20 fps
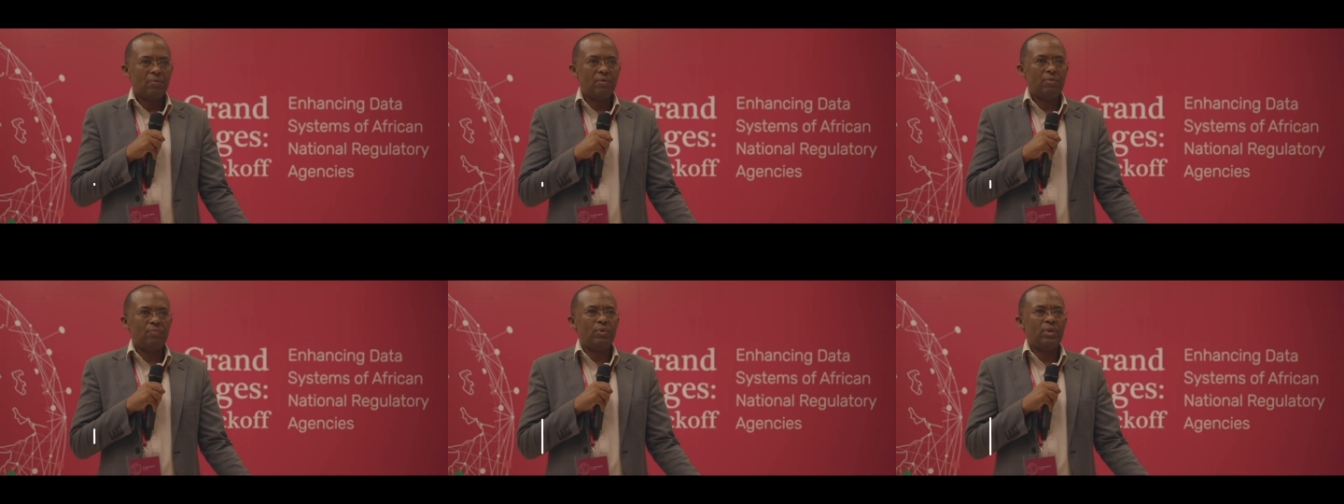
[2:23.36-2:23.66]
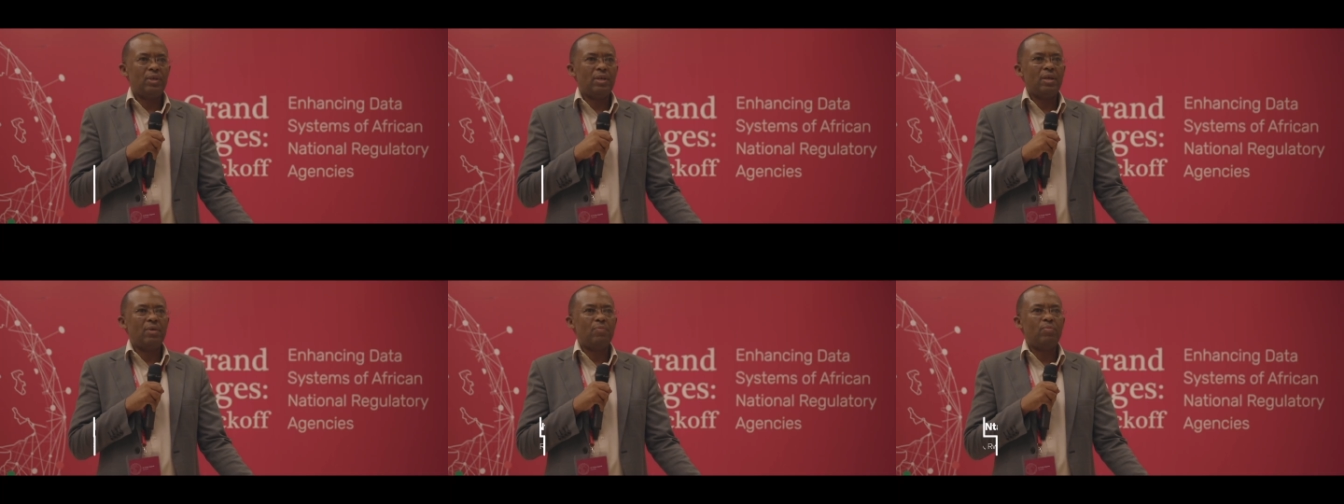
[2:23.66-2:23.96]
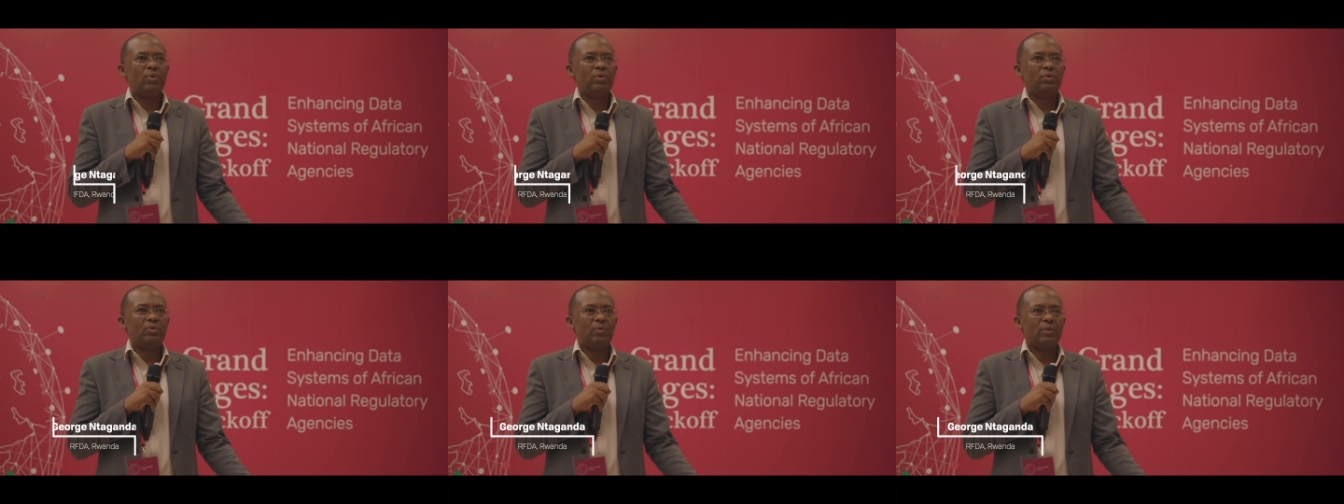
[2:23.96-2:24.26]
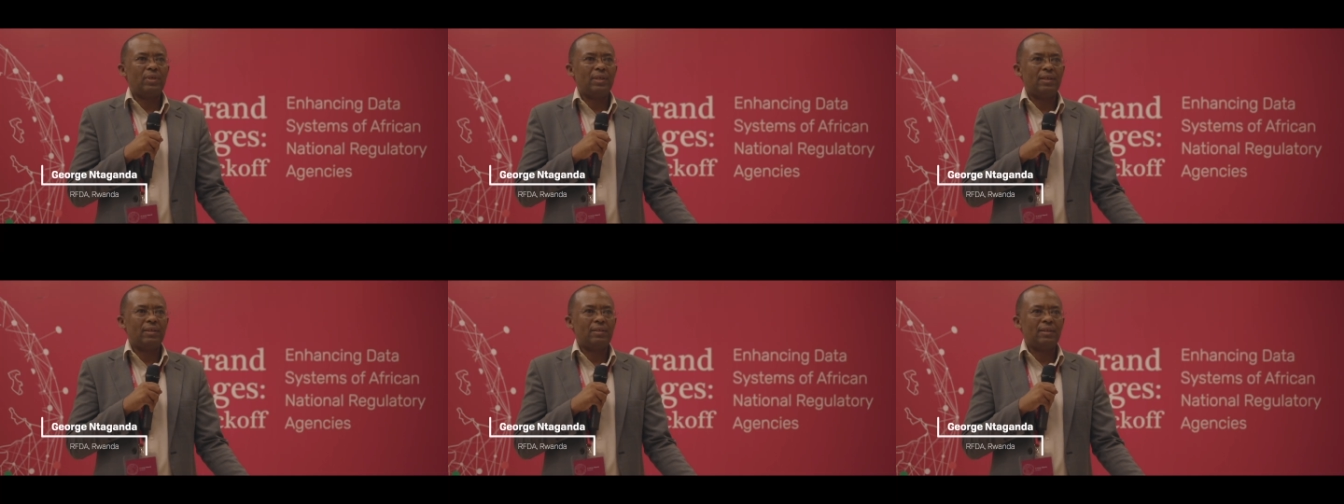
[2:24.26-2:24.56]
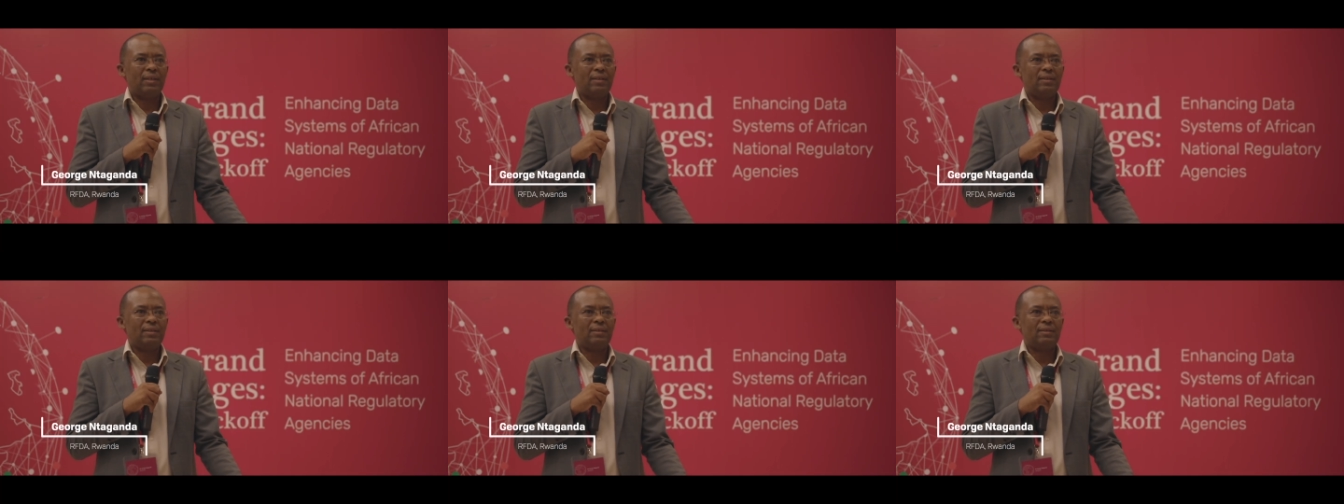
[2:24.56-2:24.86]
We've been able to get
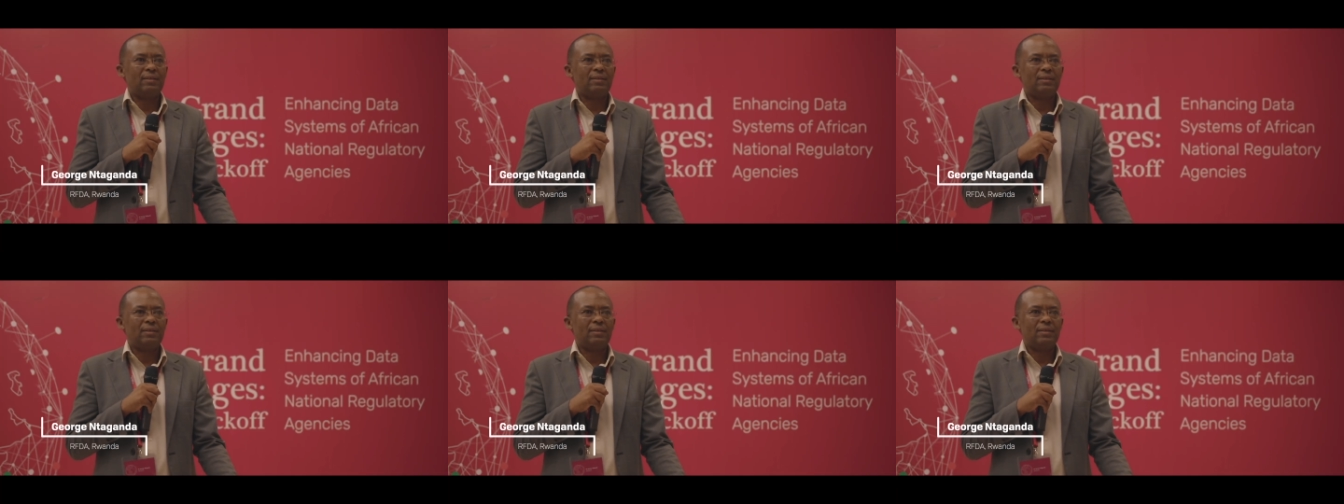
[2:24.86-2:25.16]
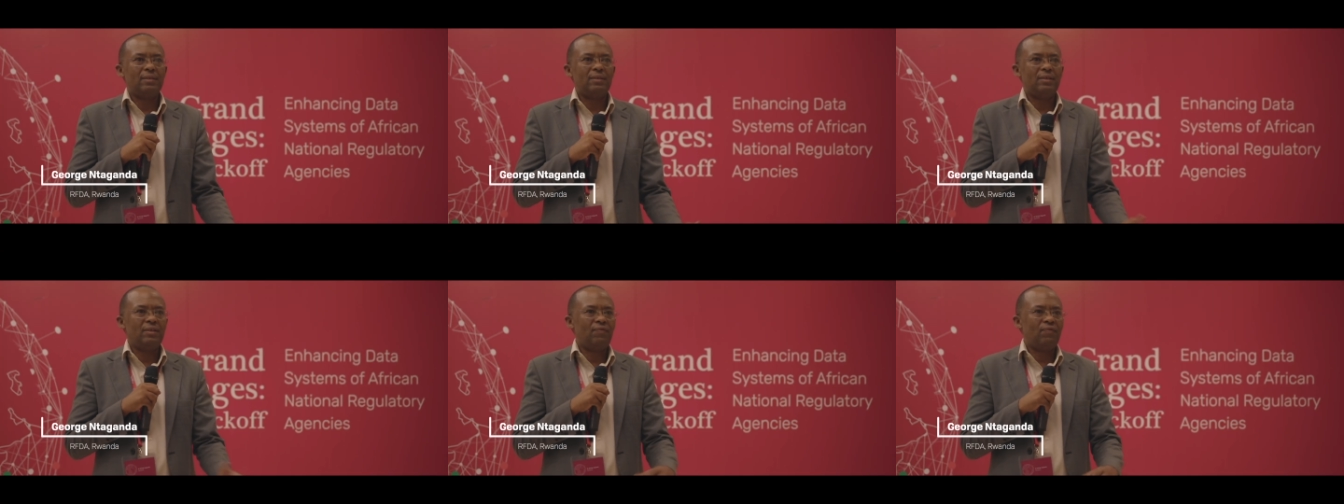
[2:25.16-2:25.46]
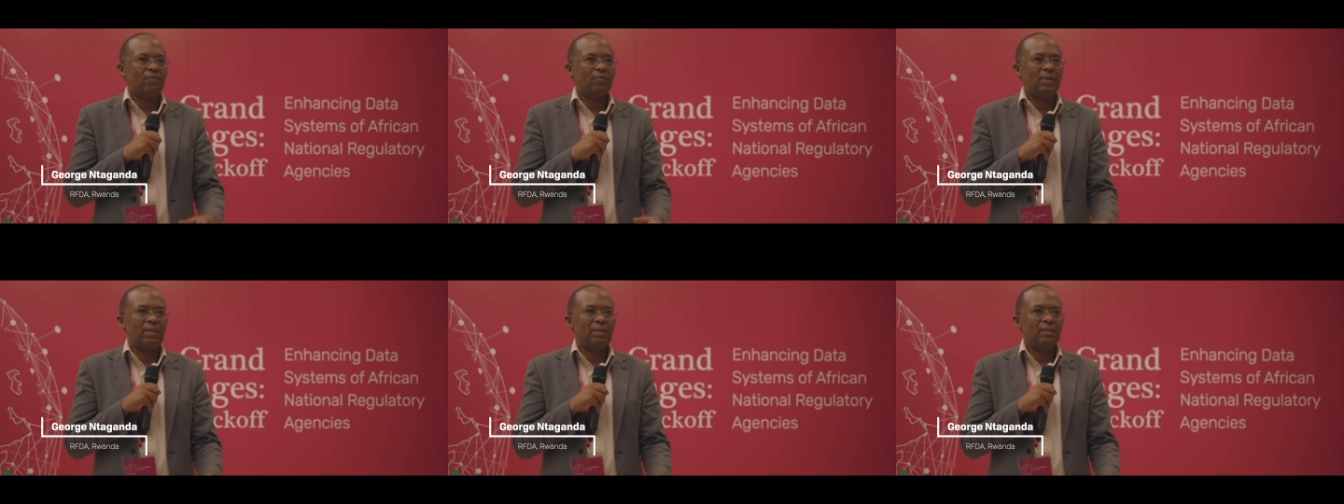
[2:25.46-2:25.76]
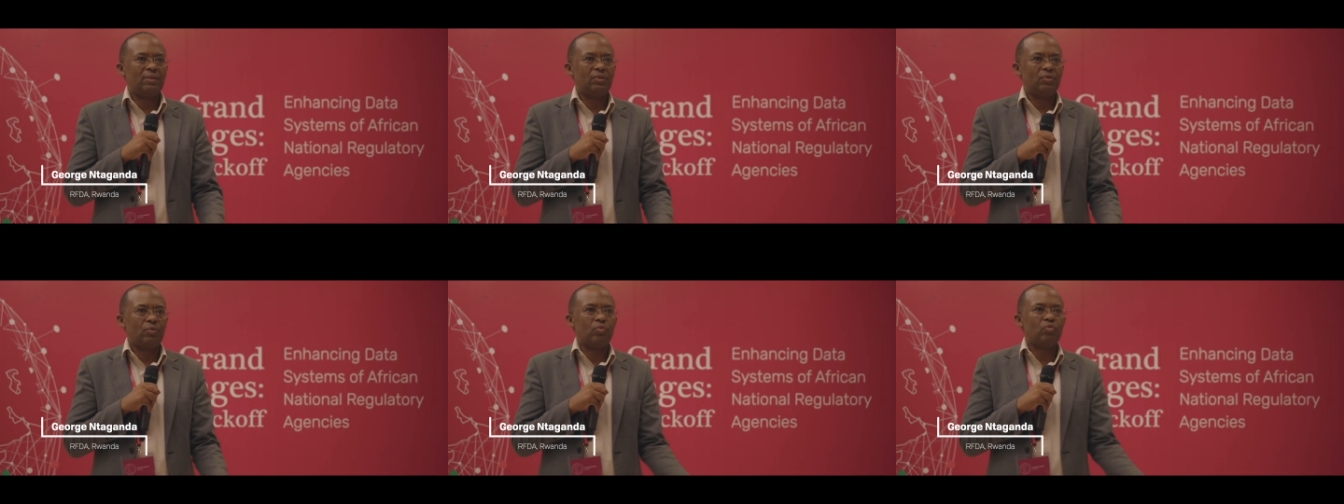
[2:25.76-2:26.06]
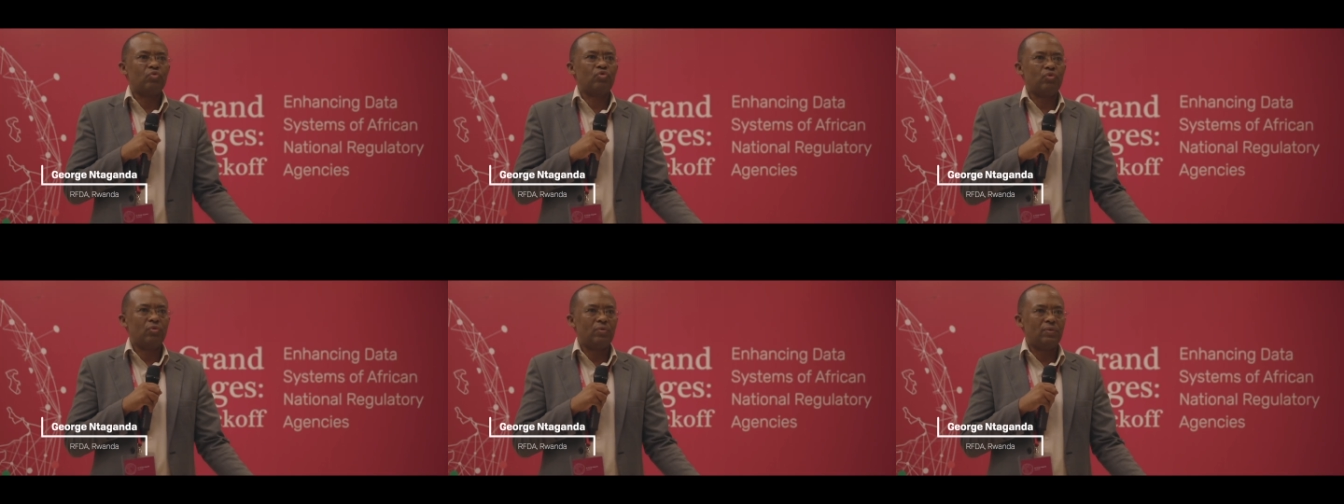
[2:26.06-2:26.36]
at least different
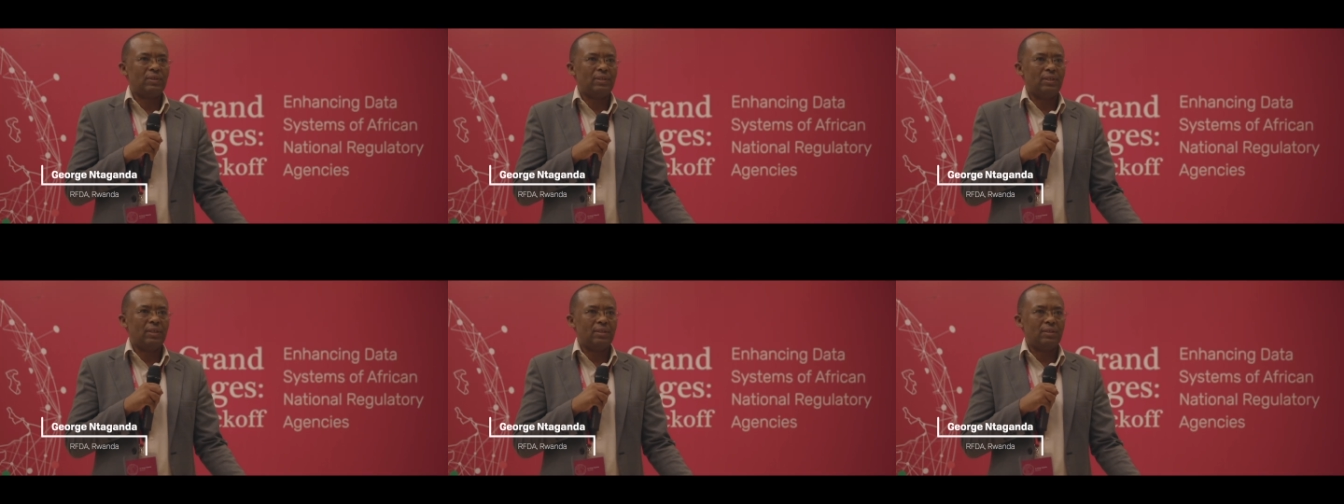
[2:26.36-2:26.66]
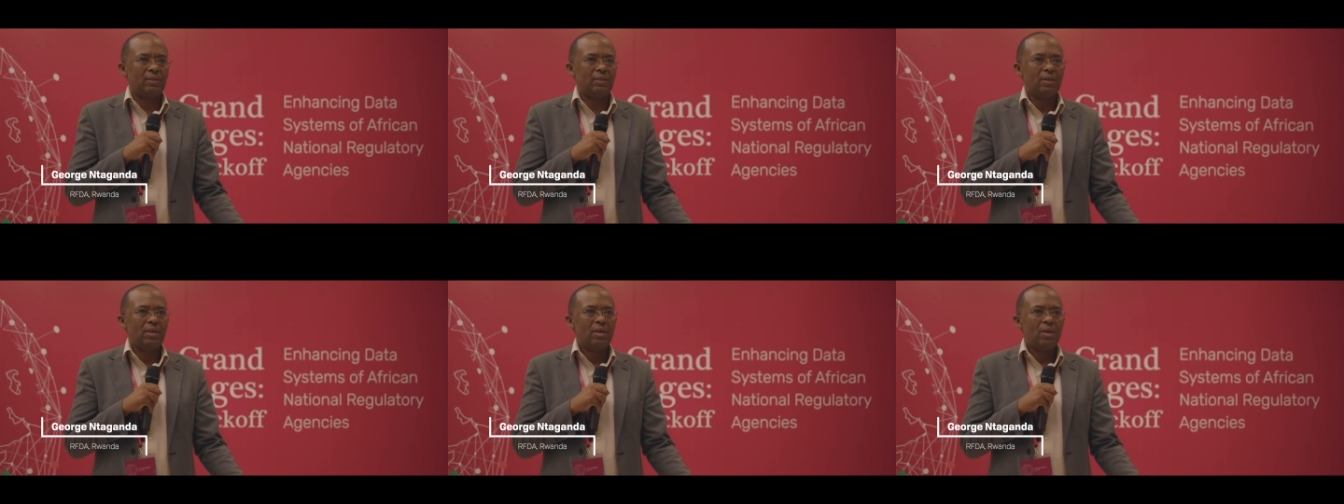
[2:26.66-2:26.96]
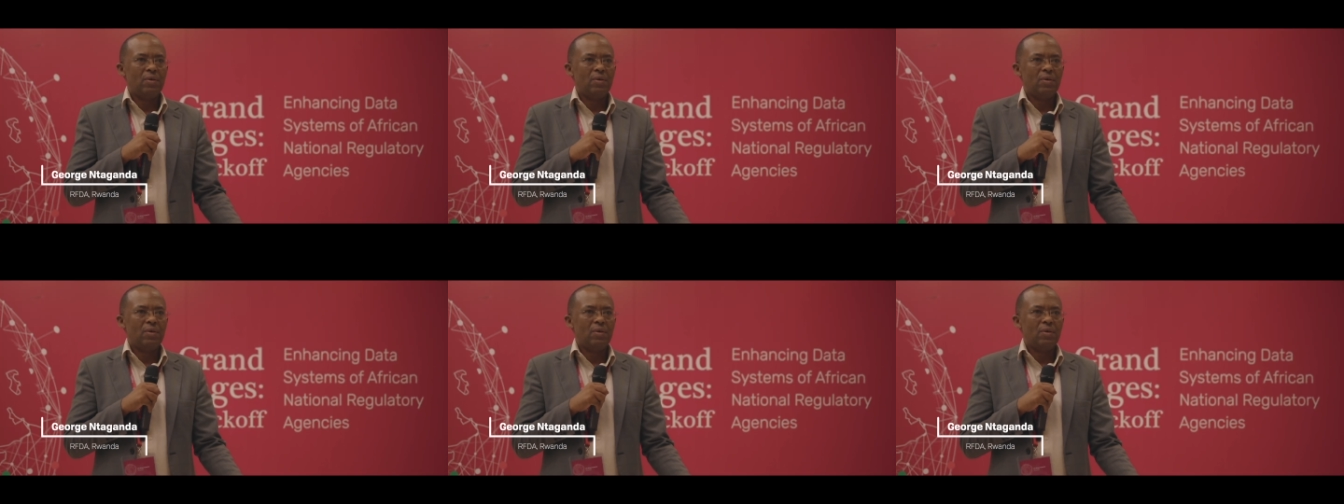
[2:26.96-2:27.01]
solutions that